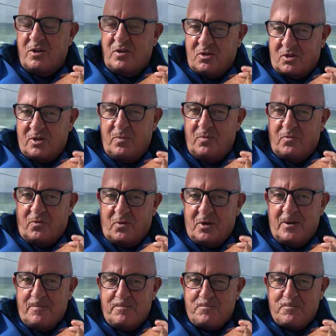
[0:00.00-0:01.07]

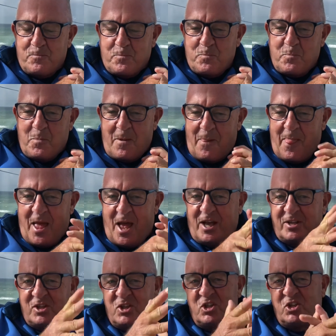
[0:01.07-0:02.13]
symphony.
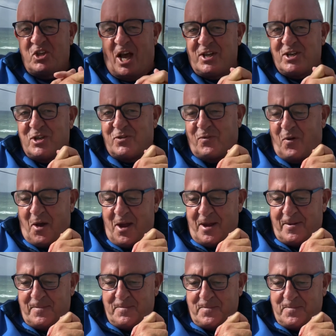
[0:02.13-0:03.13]
Satisfying.